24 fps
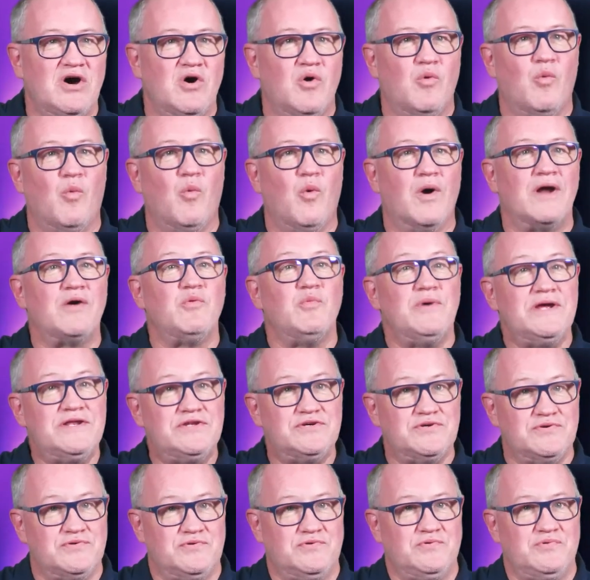What do we
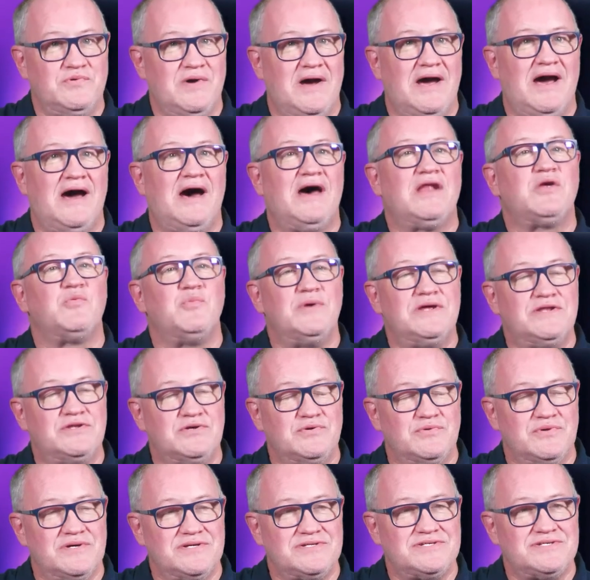do? How do we
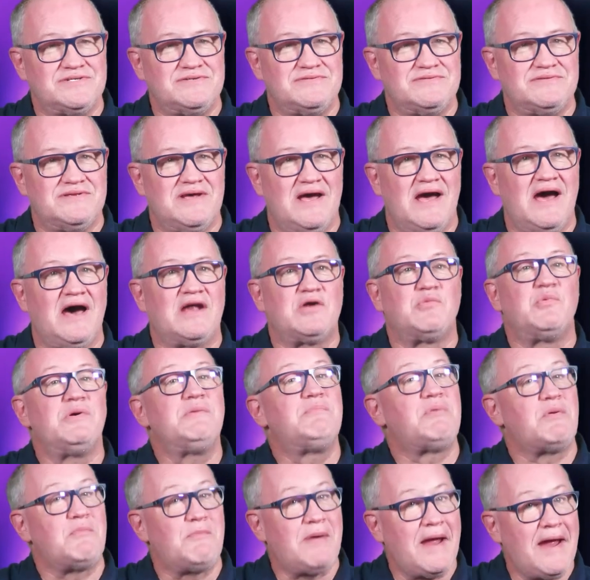do it? How do we
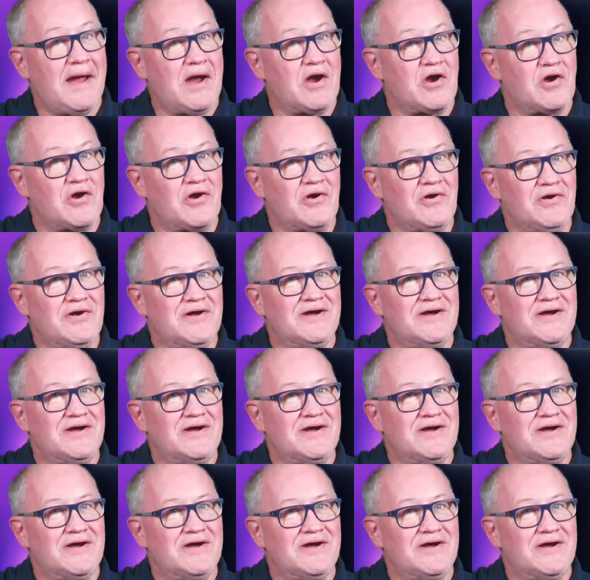prepare?